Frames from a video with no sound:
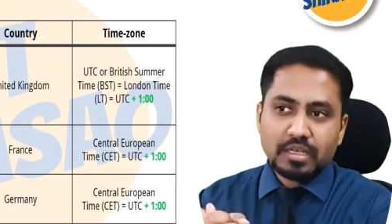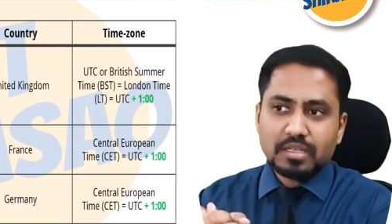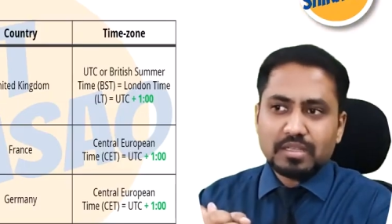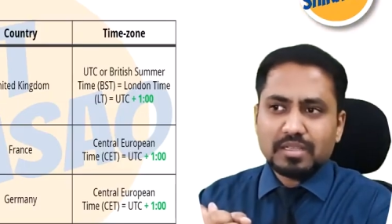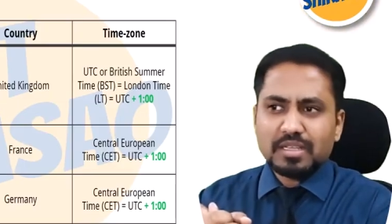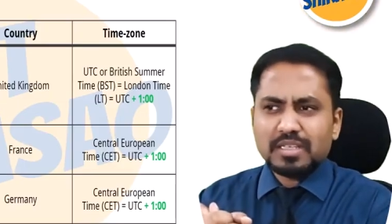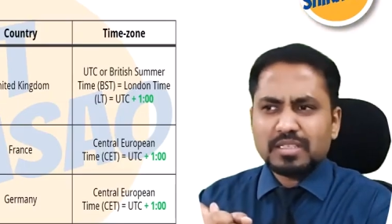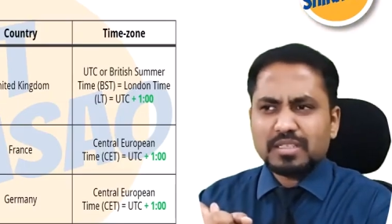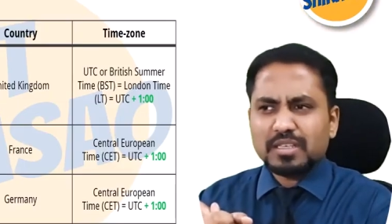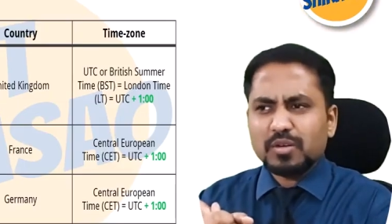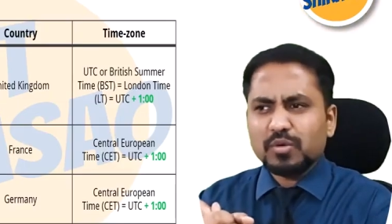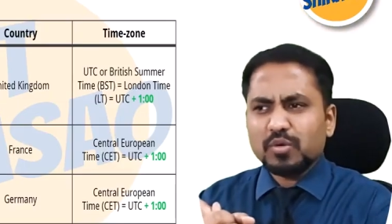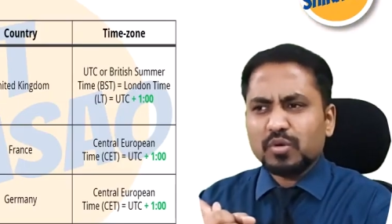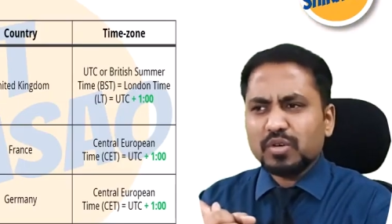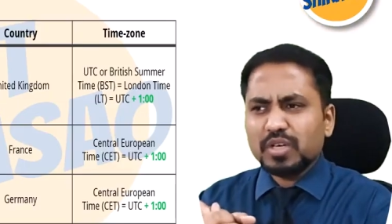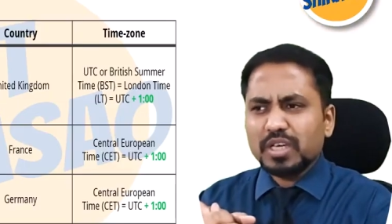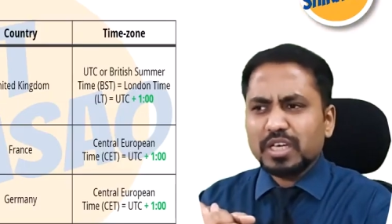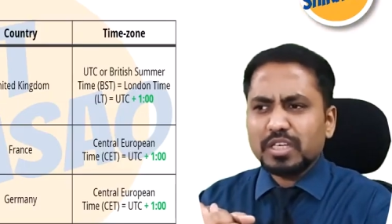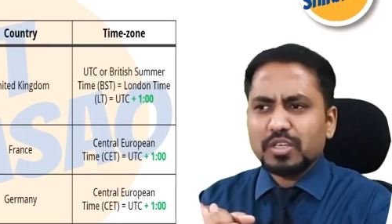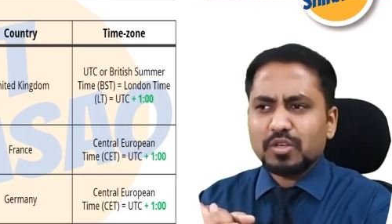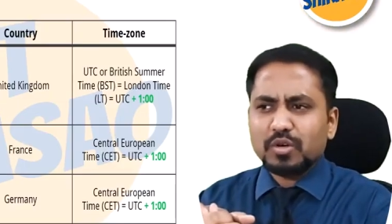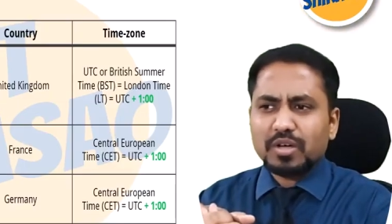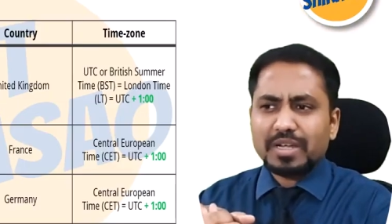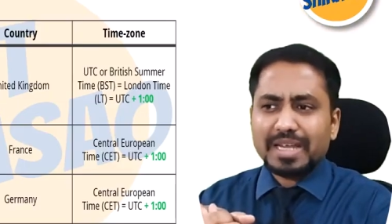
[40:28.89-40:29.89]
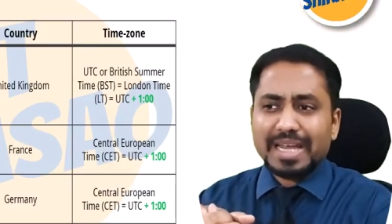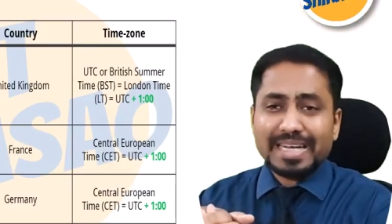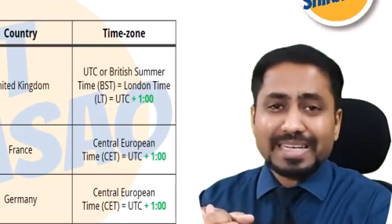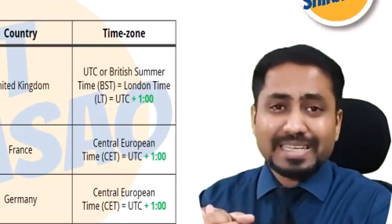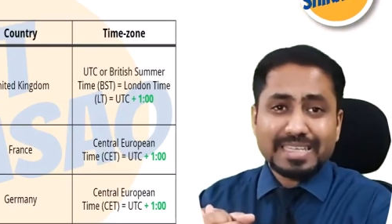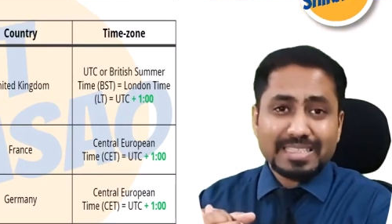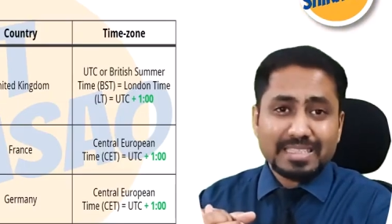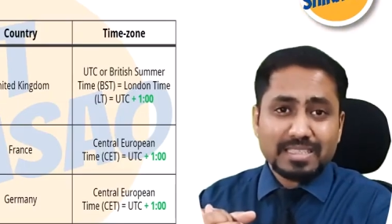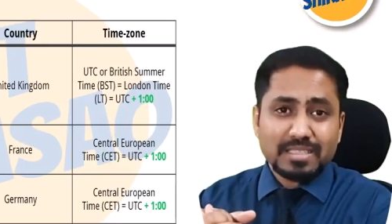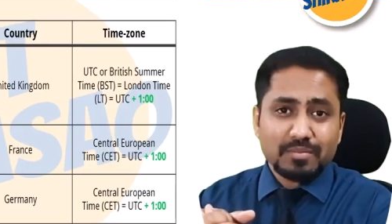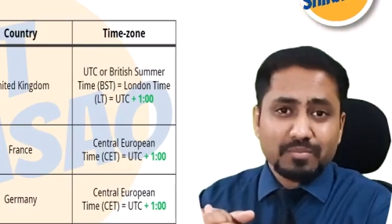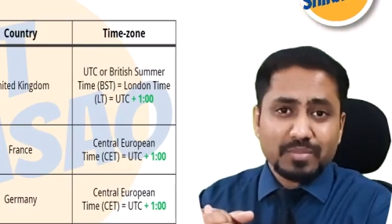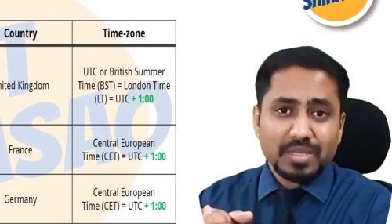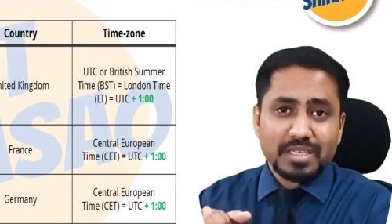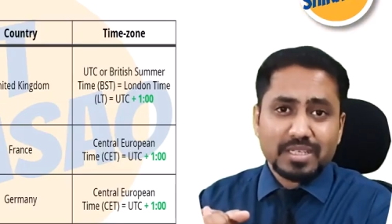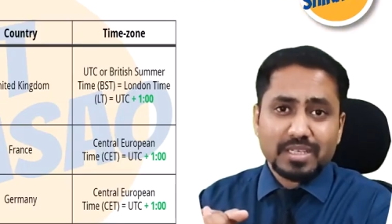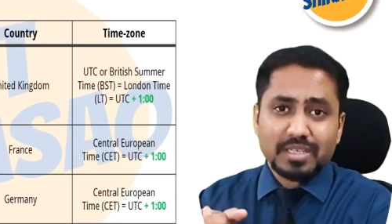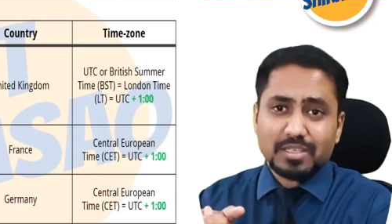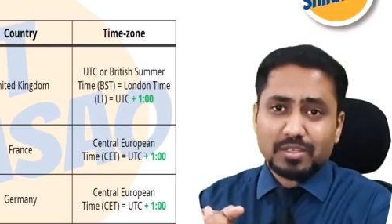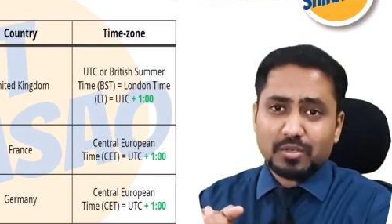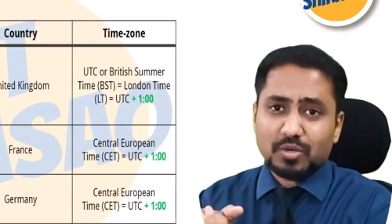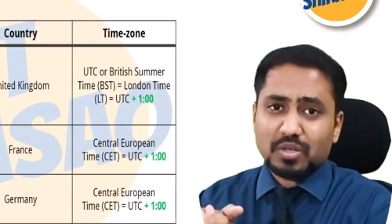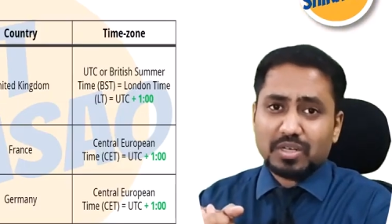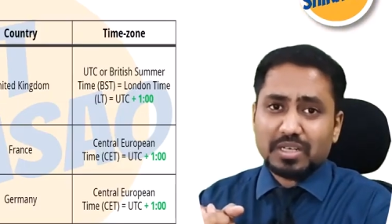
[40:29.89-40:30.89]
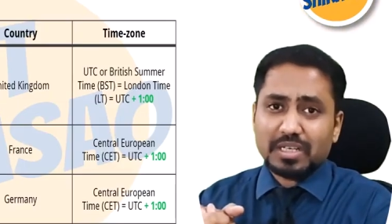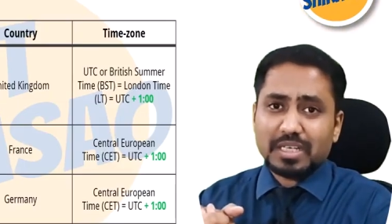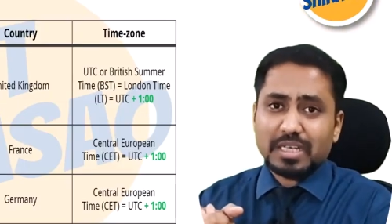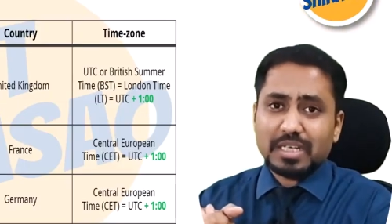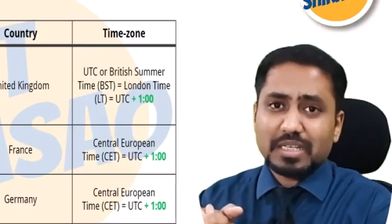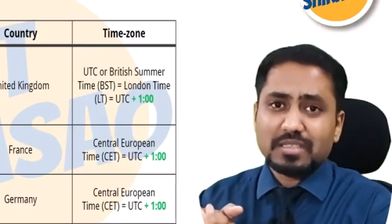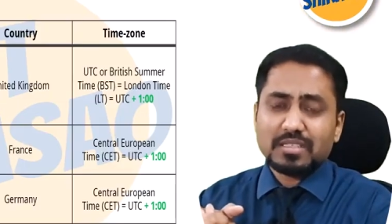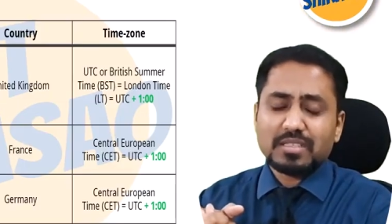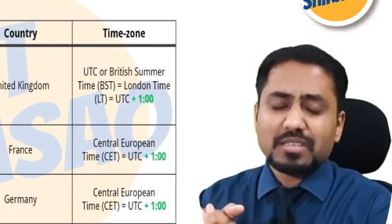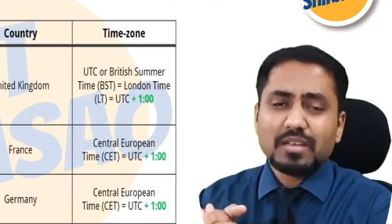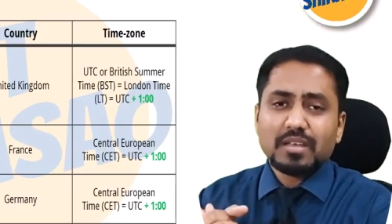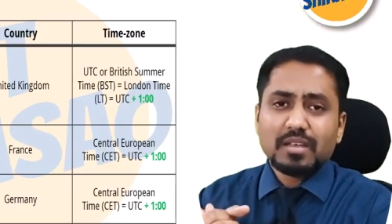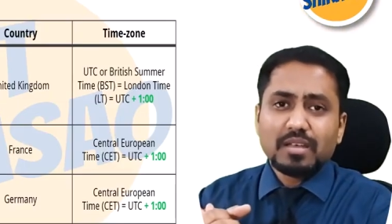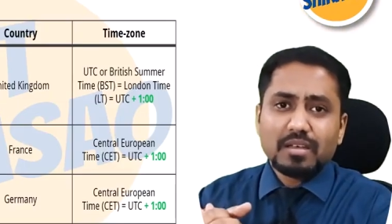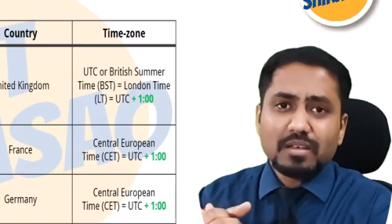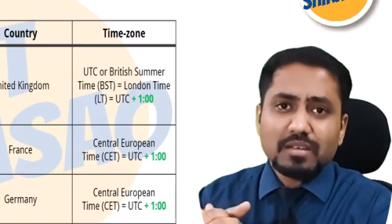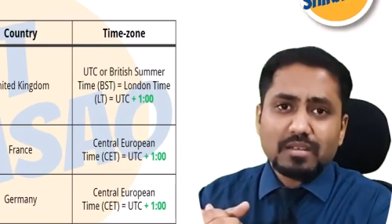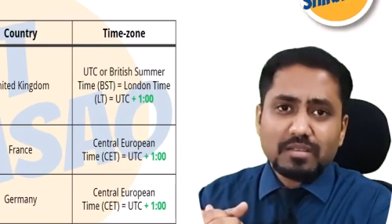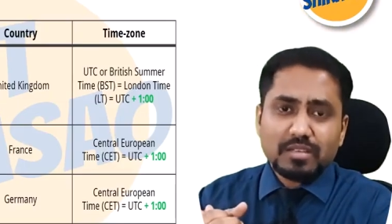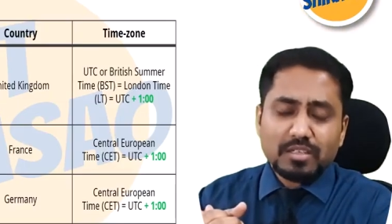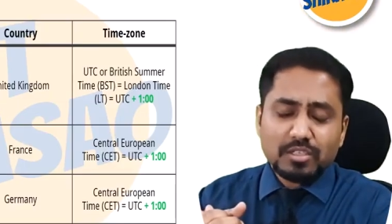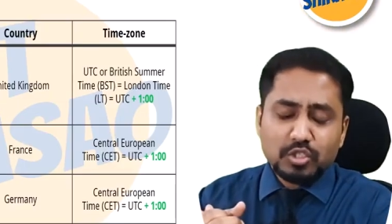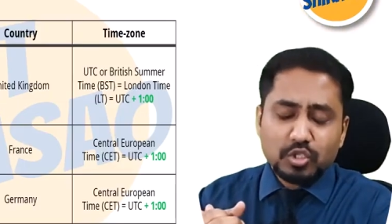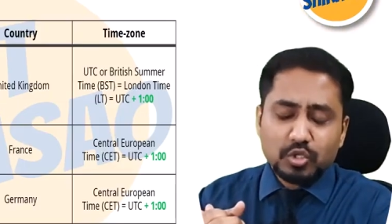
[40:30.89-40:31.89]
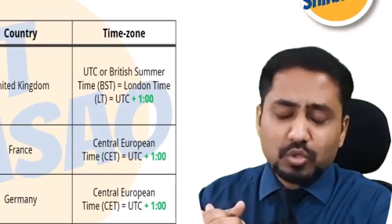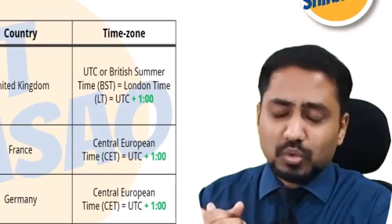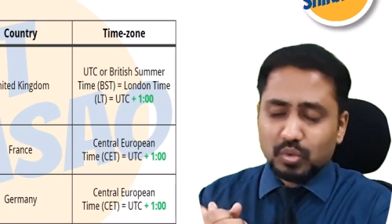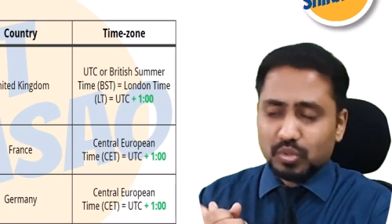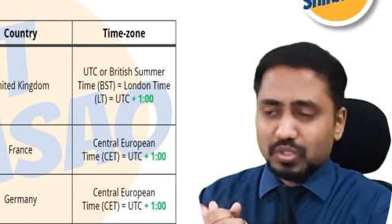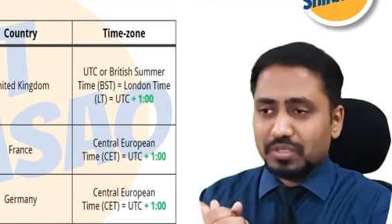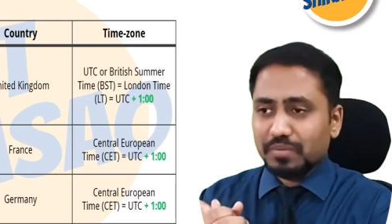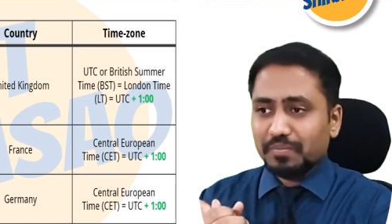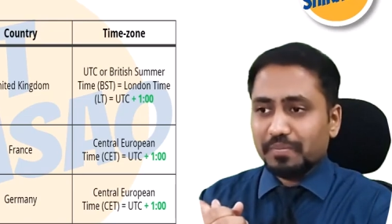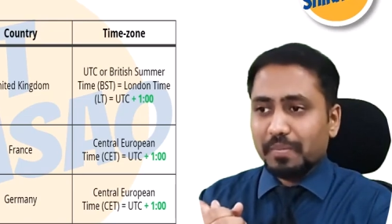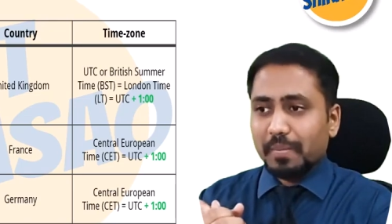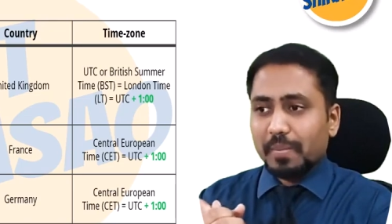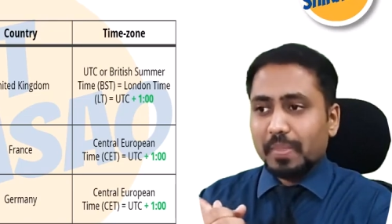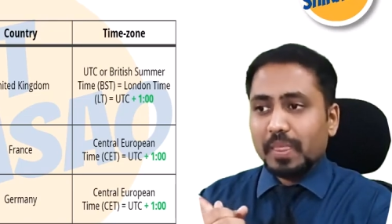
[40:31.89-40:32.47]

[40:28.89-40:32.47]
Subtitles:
They say, "Okay, you are anti-Semitic. You are against the Jews.